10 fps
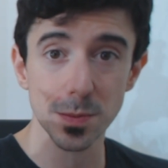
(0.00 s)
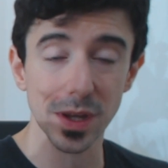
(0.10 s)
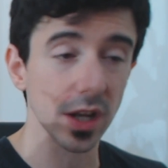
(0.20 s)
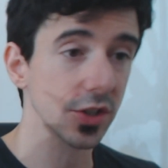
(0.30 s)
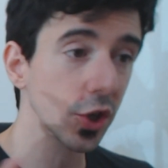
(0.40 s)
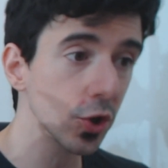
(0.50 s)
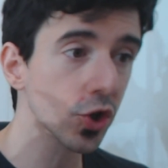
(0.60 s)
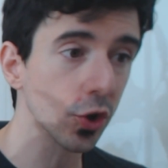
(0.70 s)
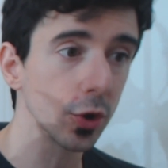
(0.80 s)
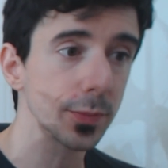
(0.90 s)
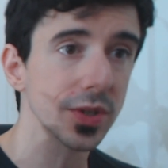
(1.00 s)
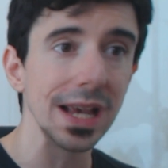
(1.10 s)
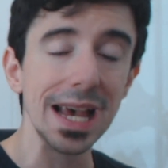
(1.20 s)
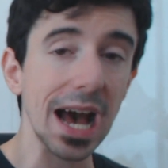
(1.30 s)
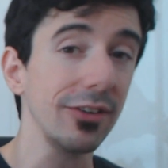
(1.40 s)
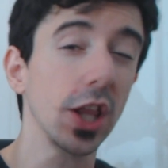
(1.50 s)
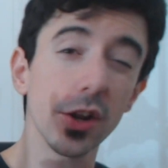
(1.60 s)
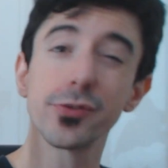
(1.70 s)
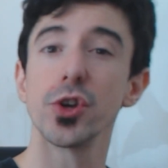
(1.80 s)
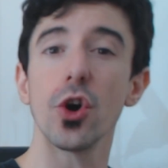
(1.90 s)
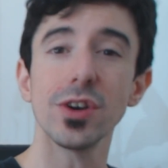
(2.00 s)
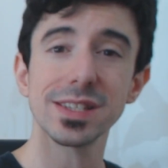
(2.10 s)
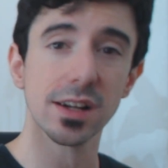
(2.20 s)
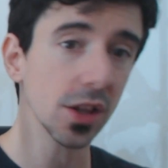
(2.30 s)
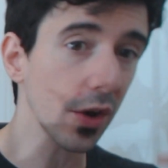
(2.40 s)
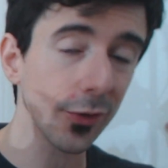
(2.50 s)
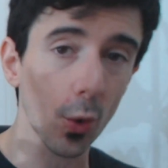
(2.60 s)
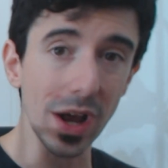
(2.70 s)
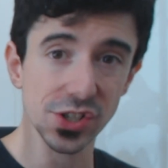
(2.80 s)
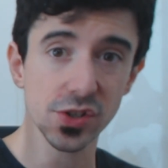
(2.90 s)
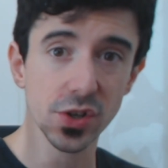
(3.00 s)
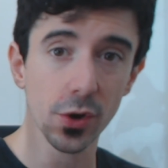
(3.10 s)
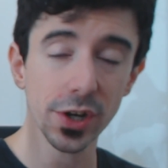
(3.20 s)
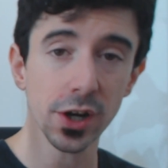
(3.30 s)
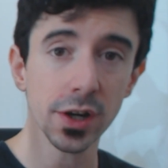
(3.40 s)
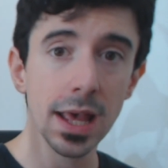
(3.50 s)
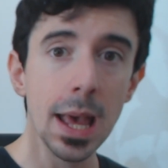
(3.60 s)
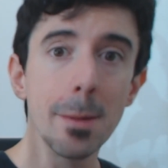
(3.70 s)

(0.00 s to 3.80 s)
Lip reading: because huge groups have a lot of noise and a lot of questions going on.